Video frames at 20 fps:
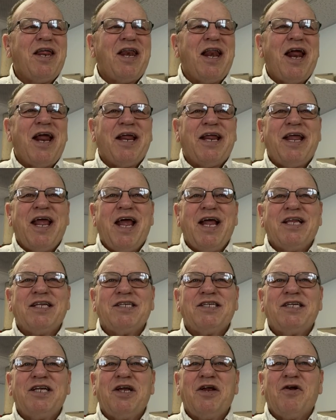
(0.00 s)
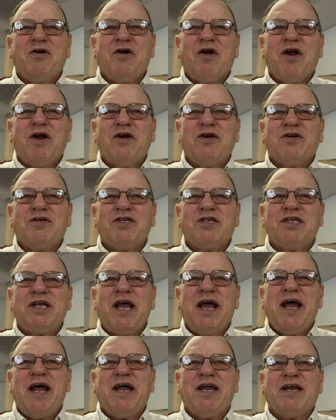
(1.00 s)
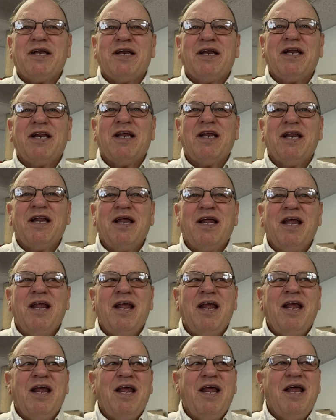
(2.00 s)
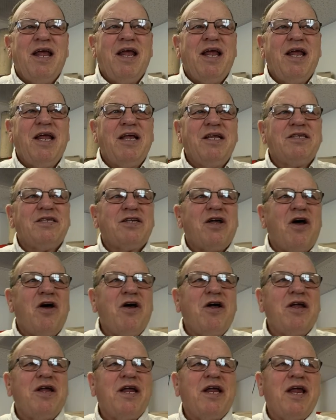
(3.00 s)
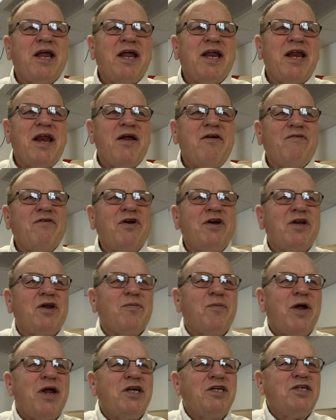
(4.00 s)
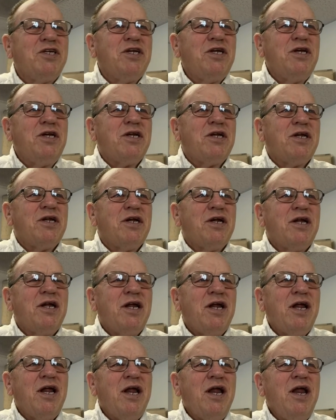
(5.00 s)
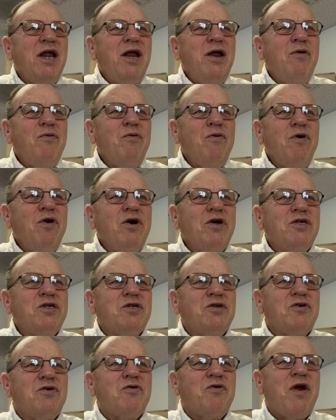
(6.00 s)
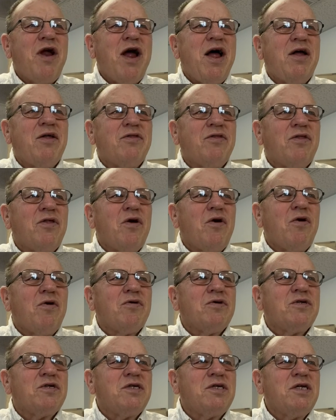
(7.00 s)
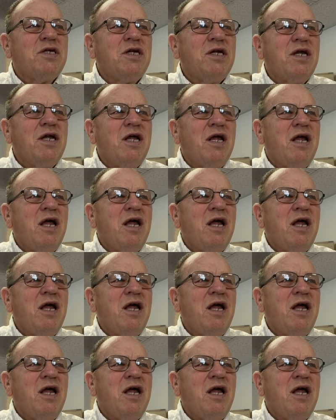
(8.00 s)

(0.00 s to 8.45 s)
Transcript: I can't see or understand. He's all in every dimension. He works around those